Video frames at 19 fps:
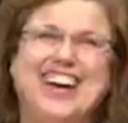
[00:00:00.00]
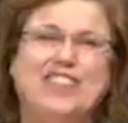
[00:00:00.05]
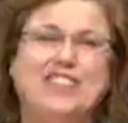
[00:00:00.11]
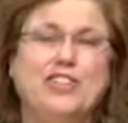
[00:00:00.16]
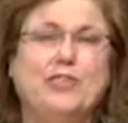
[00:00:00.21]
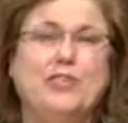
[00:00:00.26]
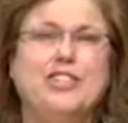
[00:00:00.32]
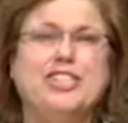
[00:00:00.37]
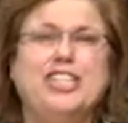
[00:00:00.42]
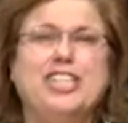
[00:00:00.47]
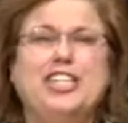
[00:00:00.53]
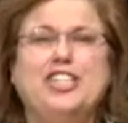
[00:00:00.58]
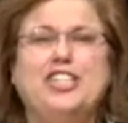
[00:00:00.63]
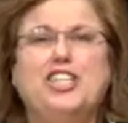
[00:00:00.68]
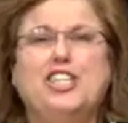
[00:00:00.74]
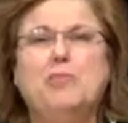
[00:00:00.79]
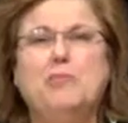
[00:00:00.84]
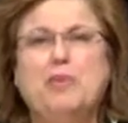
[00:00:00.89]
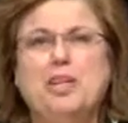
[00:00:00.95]
we were
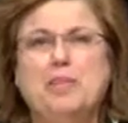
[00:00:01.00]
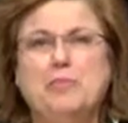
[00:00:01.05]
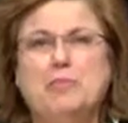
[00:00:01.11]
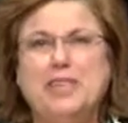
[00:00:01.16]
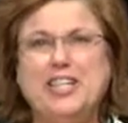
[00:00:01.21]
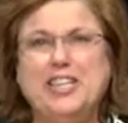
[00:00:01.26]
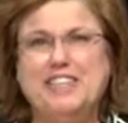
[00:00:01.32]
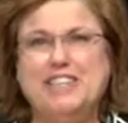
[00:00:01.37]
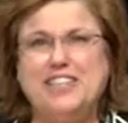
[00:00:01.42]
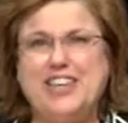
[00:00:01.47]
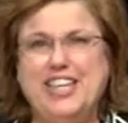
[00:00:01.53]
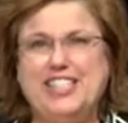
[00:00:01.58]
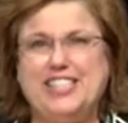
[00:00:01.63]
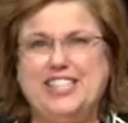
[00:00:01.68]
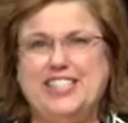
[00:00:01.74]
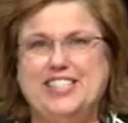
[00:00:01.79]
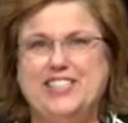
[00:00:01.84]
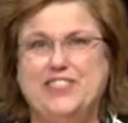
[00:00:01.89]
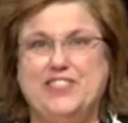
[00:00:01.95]
teaching minimally
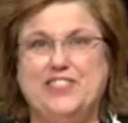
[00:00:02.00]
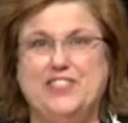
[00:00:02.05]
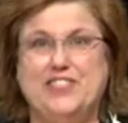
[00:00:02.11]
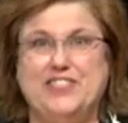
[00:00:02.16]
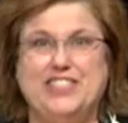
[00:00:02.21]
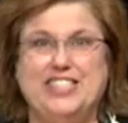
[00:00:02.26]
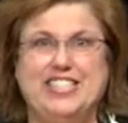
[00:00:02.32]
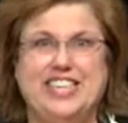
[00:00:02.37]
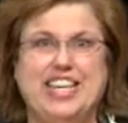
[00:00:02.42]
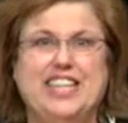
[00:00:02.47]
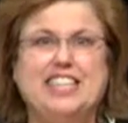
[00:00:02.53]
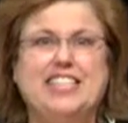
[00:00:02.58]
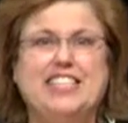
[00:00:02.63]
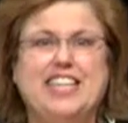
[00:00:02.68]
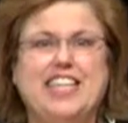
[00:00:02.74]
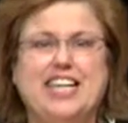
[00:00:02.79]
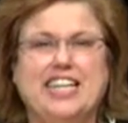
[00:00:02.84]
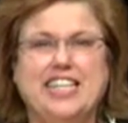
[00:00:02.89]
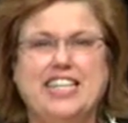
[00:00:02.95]
invasive dental
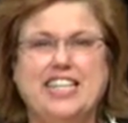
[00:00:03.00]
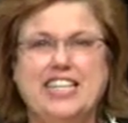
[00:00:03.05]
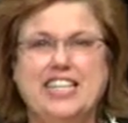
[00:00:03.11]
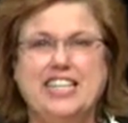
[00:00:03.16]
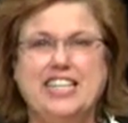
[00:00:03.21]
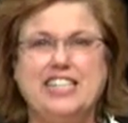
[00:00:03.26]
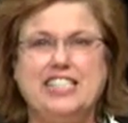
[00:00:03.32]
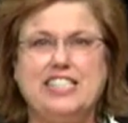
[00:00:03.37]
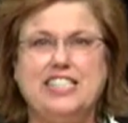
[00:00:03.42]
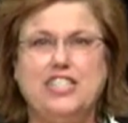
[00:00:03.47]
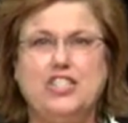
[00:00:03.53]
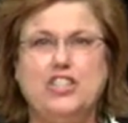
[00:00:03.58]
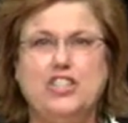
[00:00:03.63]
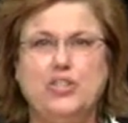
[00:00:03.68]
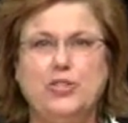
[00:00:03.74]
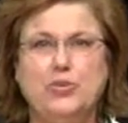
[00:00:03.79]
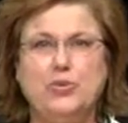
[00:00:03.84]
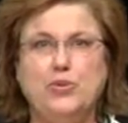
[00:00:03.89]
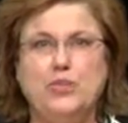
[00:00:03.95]
techniques
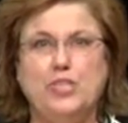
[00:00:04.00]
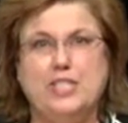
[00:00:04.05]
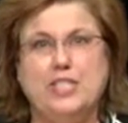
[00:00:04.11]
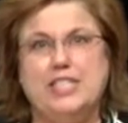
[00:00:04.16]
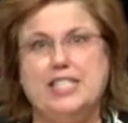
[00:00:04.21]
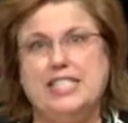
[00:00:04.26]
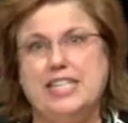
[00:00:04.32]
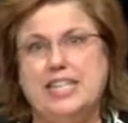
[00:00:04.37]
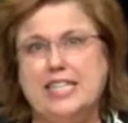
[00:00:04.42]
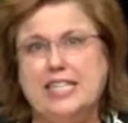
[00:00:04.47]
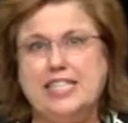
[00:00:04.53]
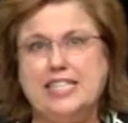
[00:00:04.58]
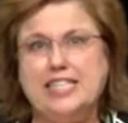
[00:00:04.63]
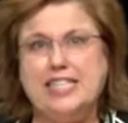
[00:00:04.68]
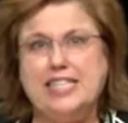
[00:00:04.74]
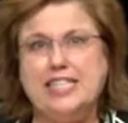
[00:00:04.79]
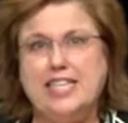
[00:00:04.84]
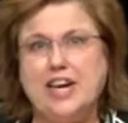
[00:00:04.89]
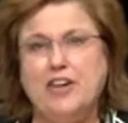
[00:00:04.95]
to the
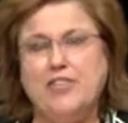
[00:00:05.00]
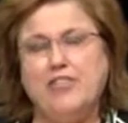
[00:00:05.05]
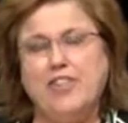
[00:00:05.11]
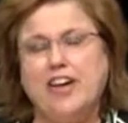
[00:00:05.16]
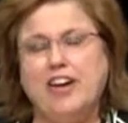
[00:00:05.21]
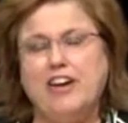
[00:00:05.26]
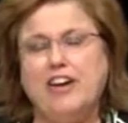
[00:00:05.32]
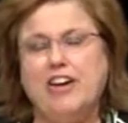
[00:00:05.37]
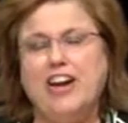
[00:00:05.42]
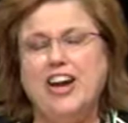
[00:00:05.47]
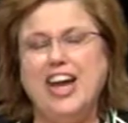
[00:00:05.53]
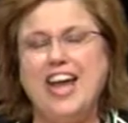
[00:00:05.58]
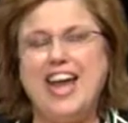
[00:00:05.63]
dentists down there